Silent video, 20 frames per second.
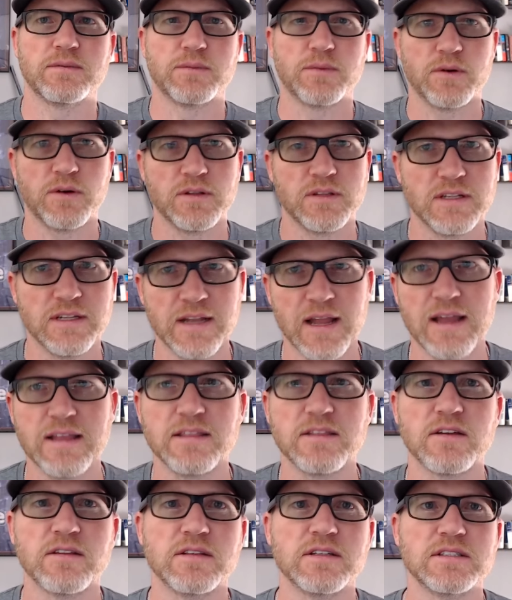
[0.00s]
We're on the
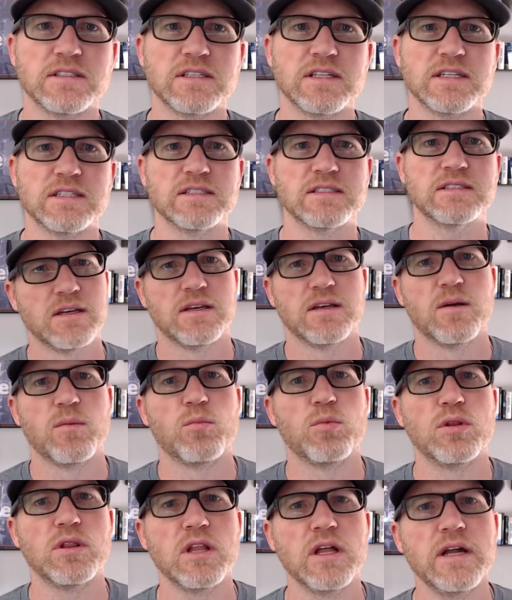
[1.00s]
9th on this list.
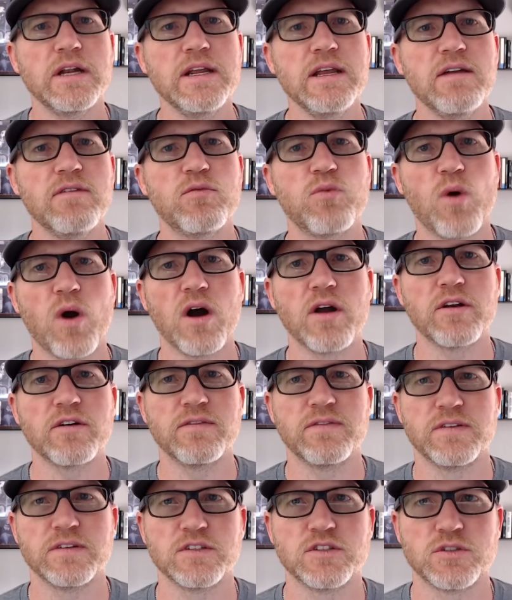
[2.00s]
Plenty of water
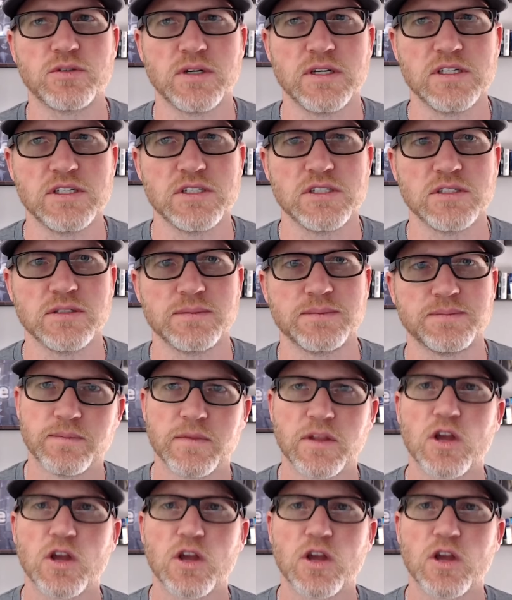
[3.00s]
filtration.